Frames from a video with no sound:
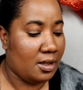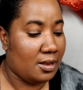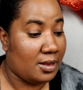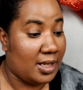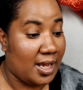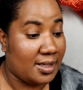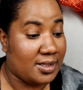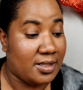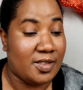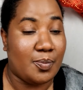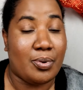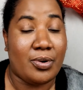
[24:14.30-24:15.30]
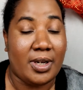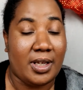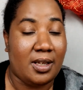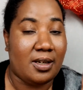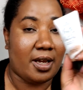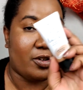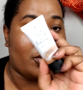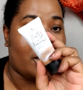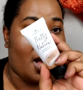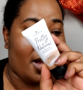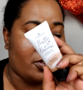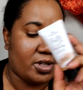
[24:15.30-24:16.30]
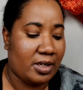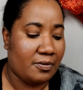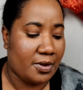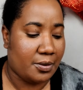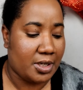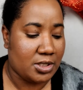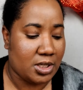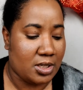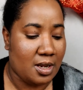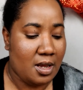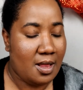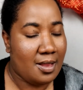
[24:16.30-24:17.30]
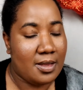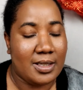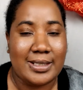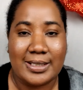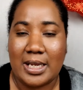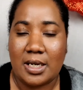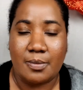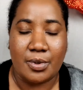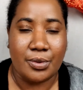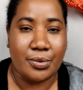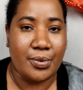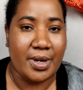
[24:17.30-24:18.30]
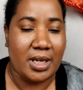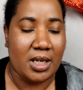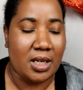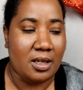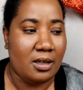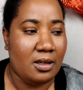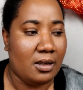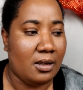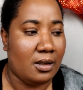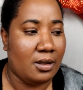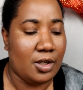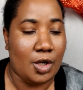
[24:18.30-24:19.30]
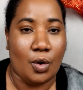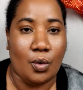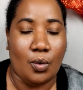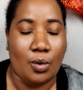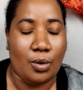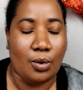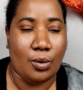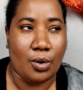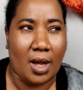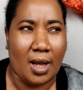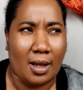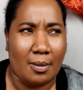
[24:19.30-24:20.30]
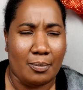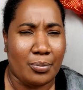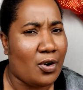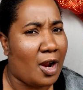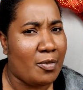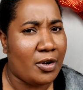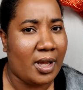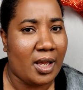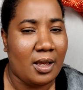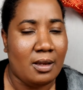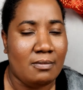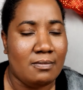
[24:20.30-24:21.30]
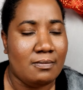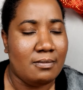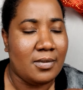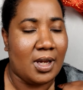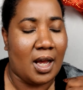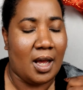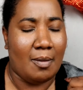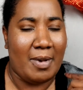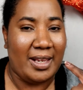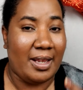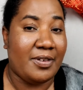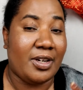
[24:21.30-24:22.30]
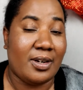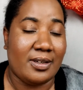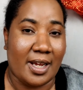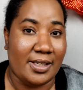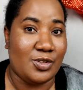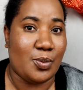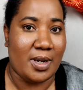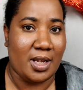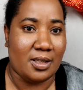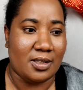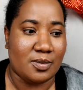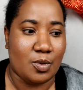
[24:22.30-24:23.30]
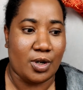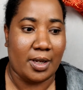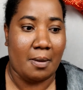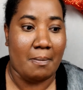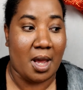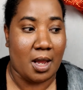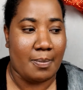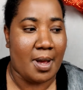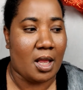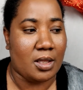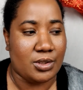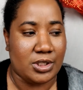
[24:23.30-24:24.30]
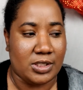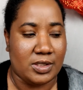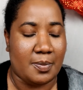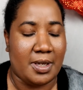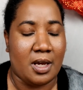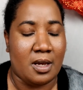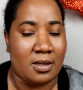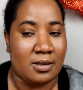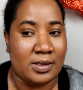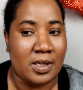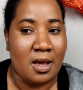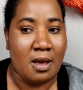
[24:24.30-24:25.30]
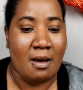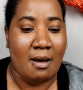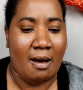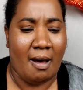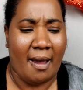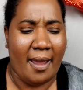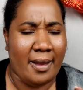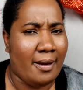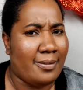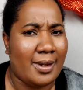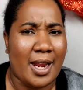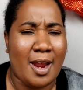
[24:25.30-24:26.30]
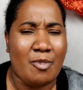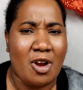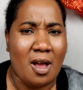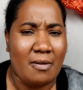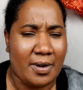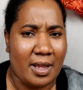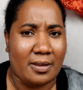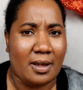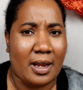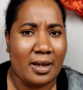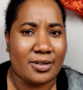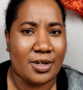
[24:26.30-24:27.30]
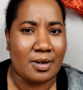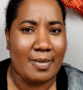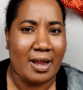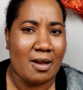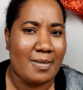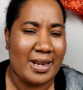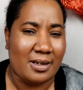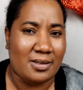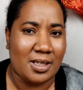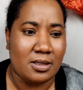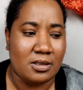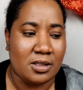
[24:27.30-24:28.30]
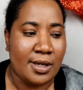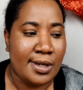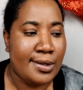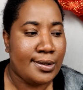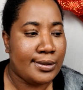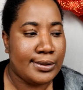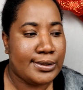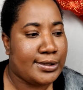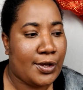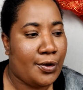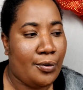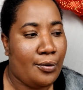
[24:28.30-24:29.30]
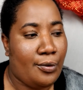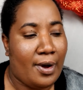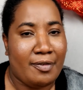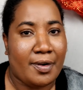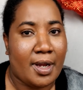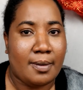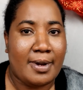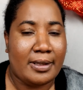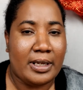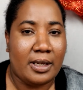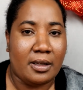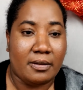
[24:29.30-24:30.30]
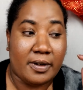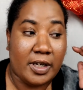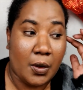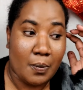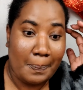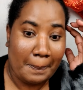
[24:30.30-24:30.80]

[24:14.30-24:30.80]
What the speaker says: the Essence Pretty Natural Hydrating Foundation. This is day number 3, no primer day. I left here at 9:28 this morning. My apologies, because I cut the camera off and I thought I had turned it back on, but I didn't, so I forgot about the end of the video.